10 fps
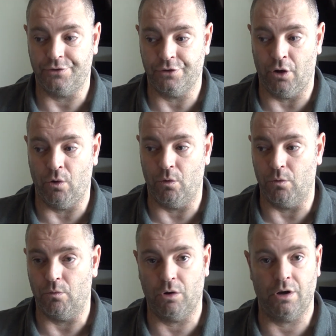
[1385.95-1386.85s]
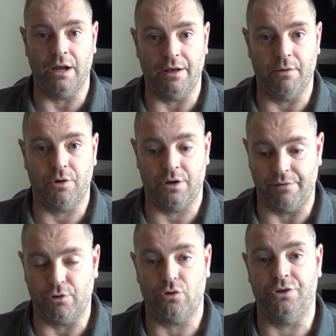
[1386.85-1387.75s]
So we're gonna we're gonna
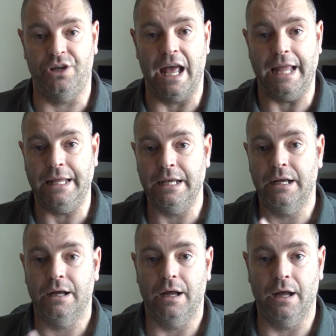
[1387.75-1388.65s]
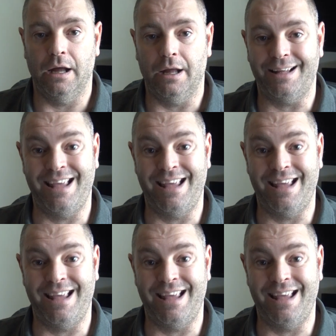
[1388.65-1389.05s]
have a good day uh,